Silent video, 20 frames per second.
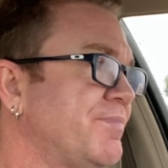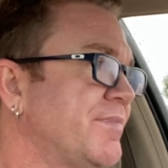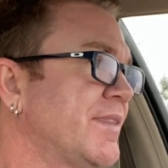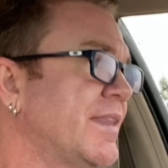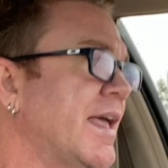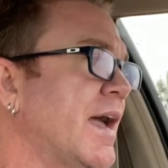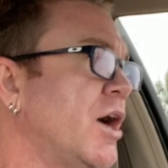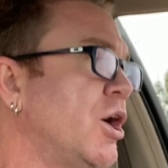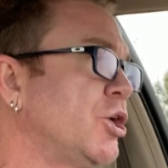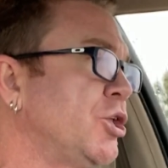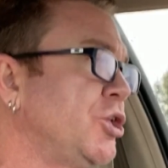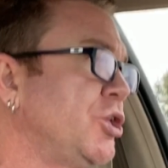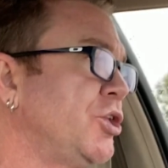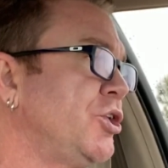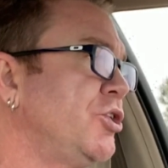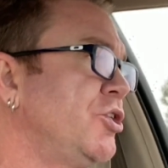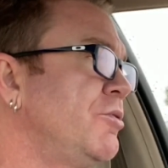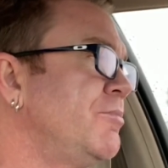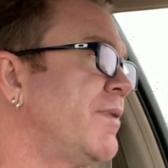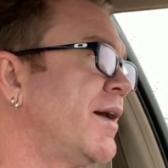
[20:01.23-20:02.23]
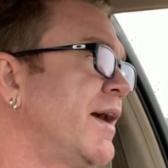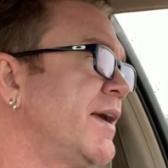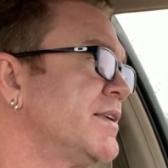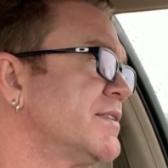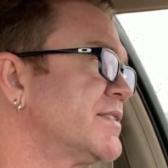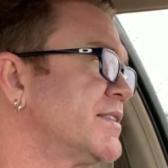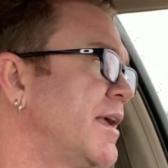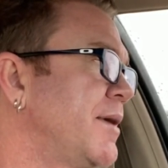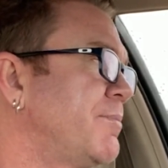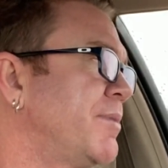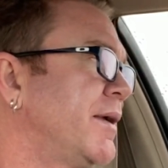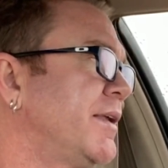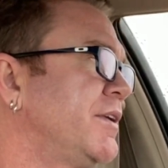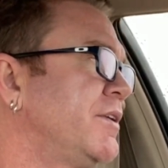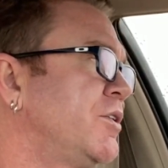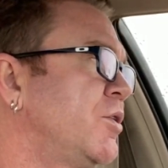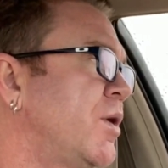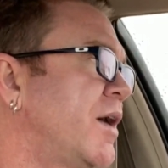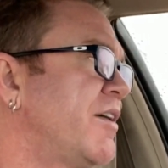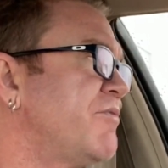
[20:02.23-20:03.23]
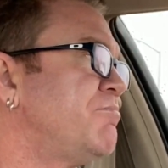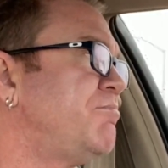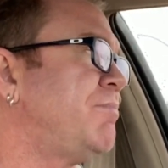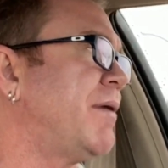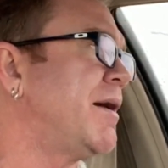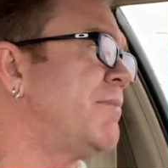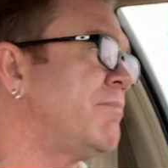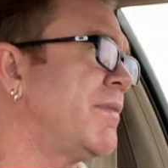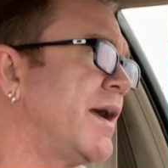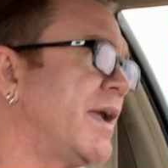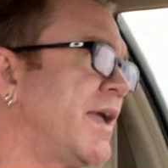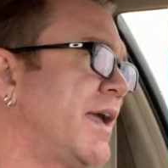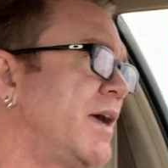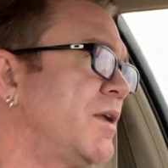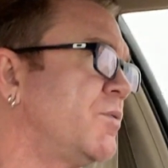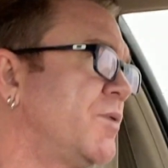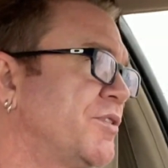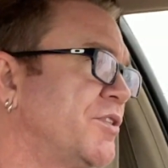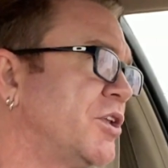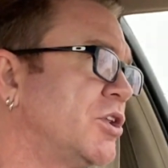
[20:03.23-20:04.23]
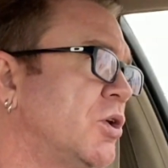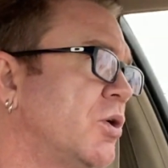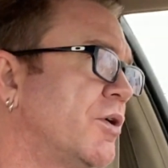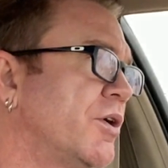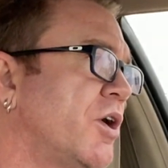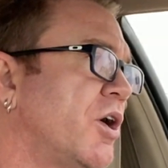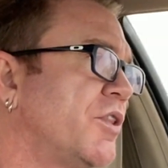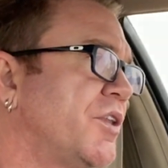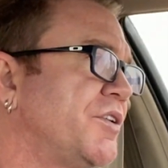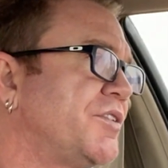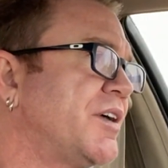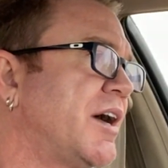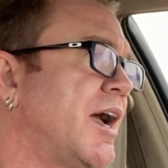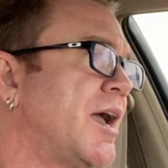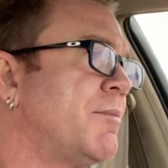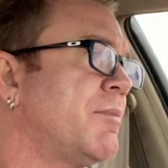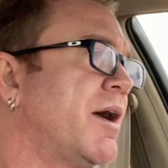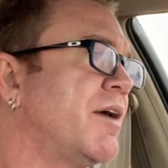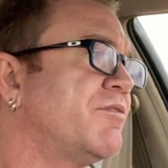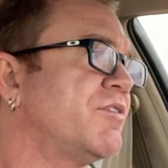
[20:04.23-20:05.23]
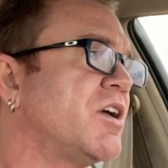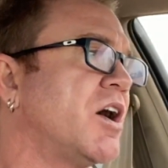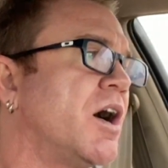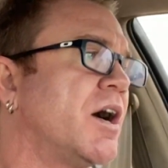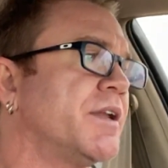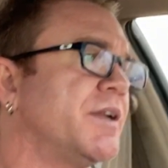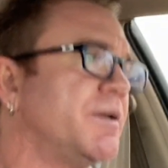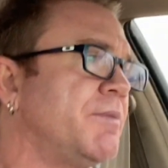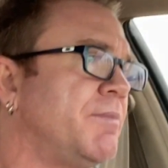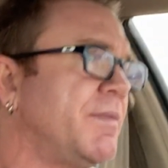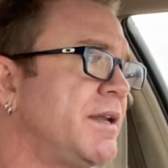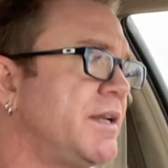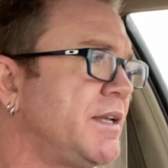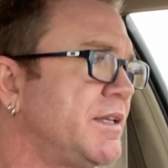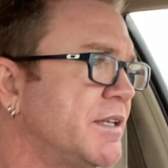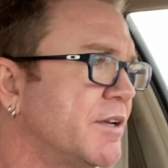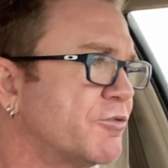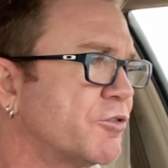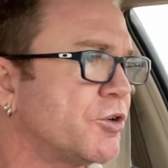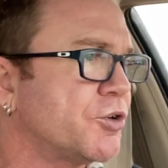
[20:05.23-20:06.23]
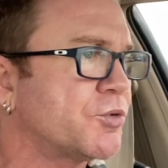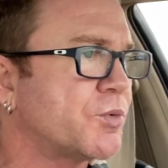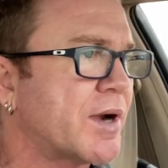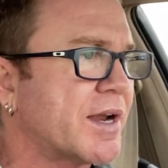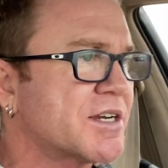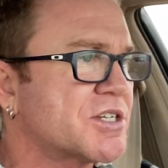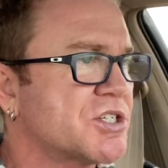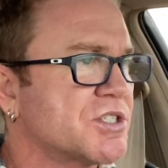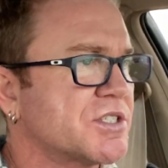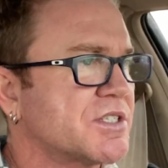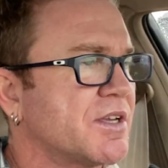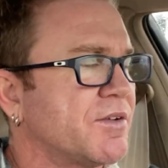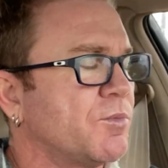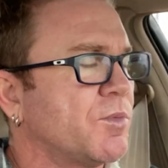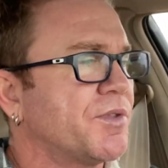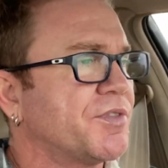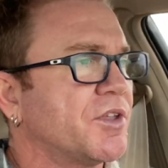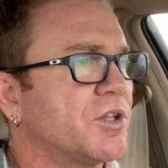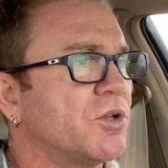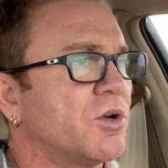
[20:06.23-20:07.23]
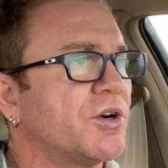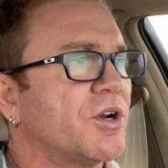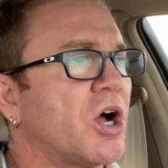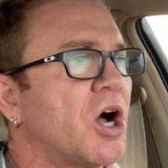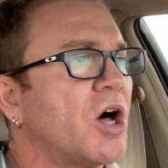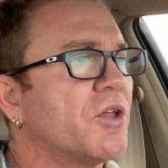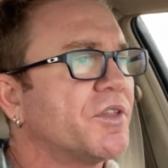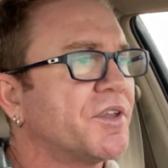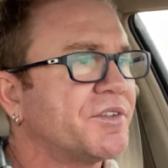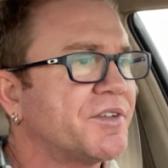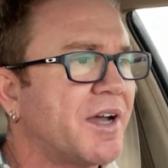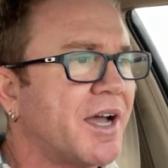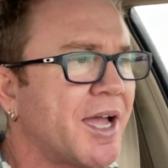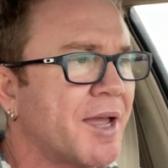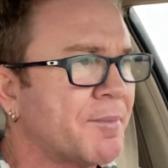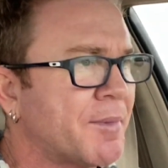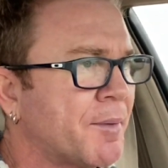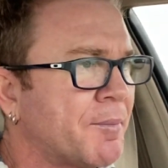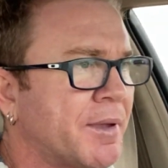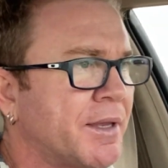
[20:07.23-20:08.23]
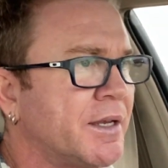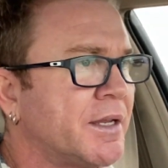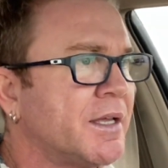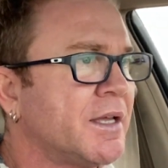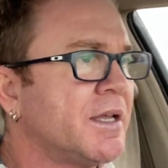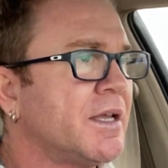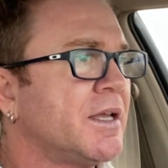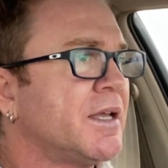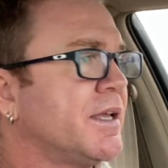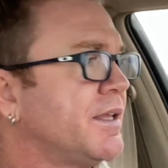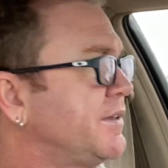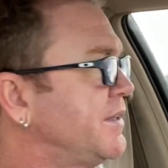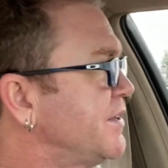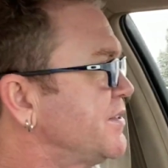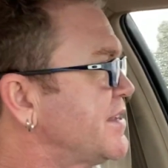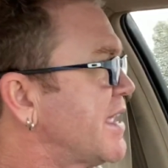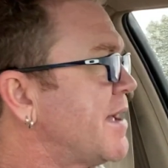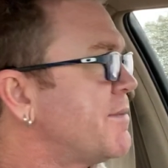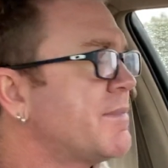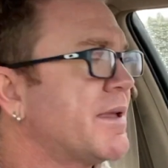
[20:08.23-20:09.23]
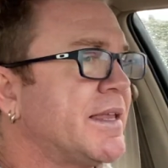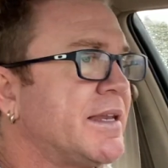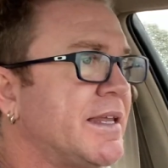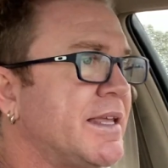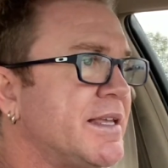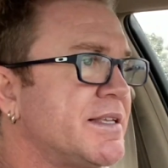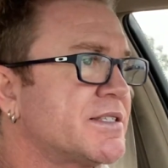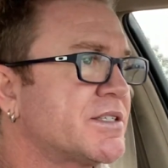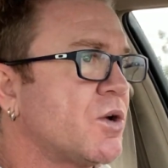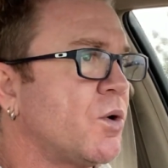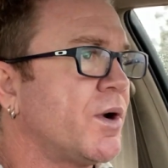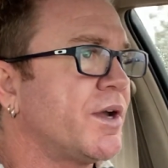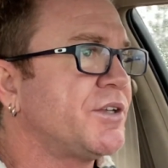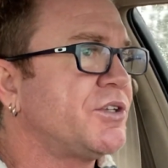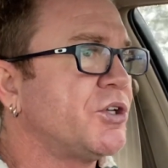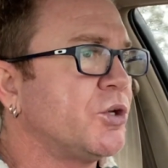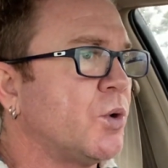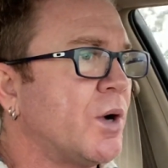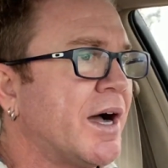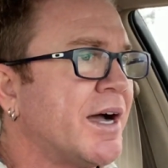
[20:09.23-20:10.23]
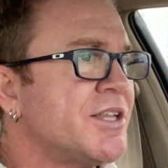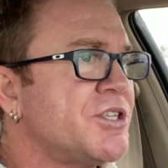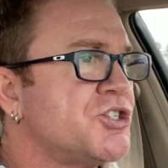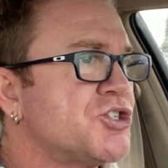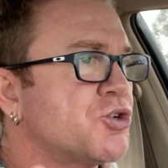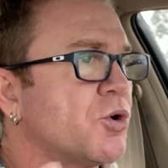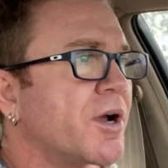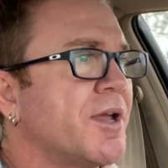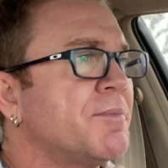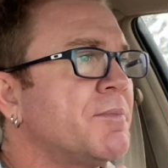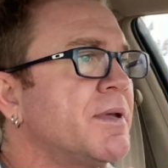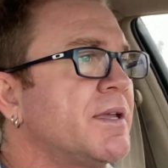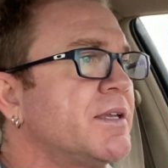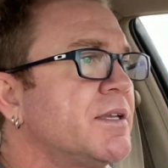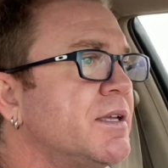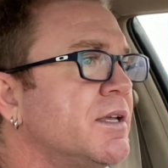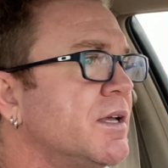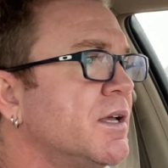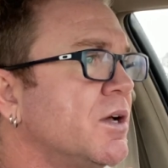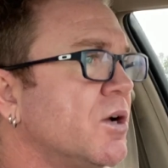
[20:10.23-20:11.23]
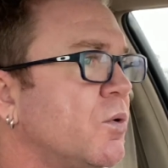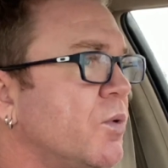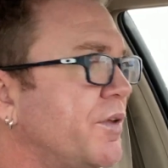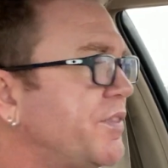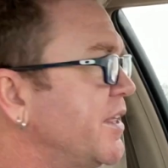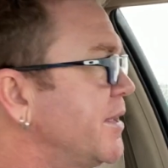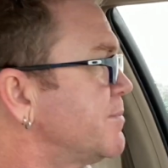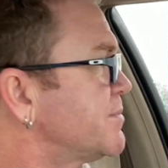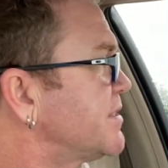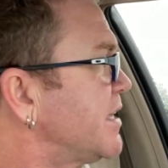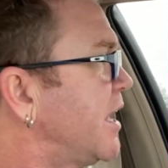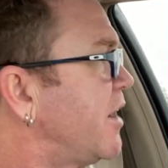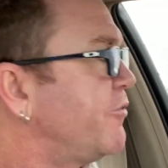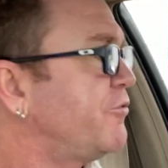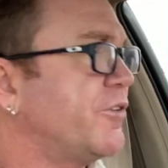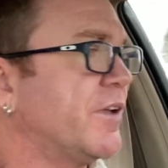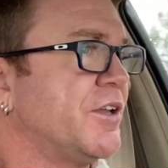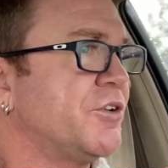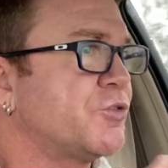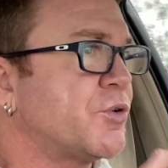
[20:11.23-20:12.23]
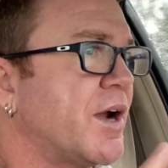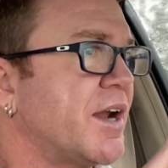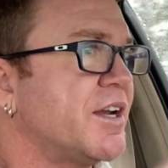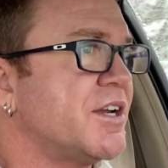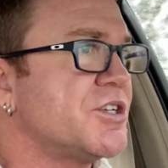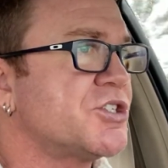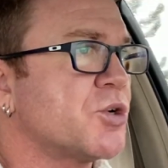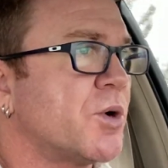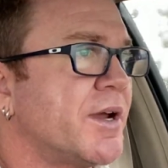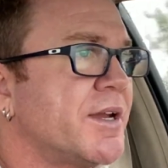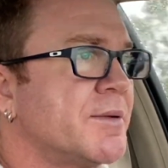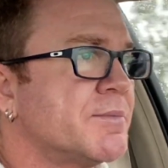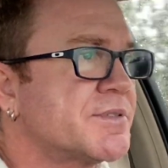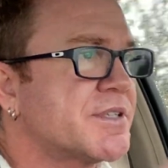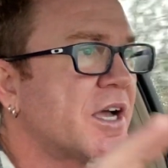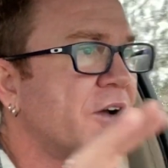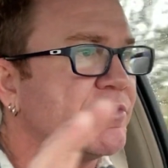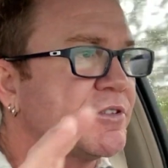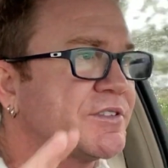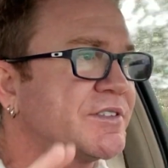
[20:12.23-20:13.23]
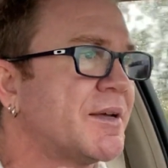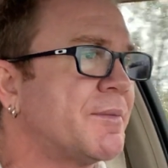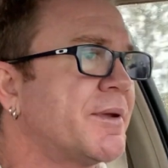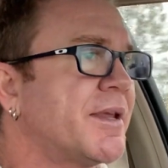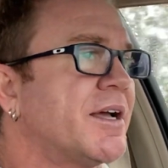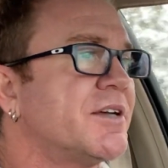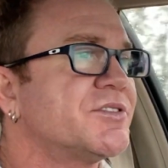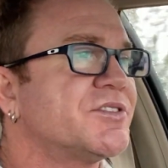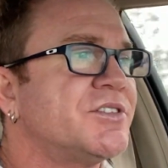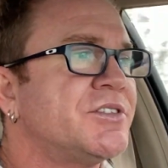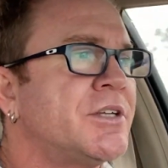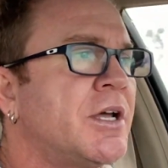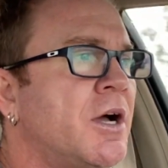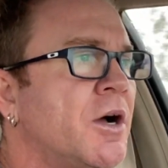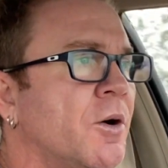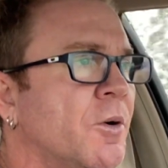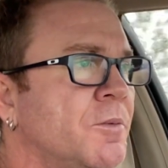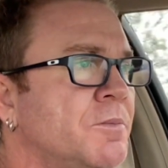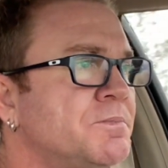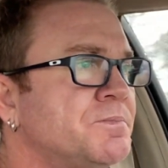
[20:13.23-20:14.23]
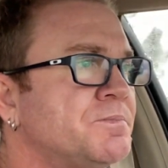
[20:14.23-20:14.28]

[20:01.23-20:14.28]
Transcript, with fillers: Now, you might say, but you know, I butt my head with the Lord all the time. I've gone in many different directions with the Lord all the time. I mean, does that mean he's going to unjoin me with himself and try to join himself with somebody else? No.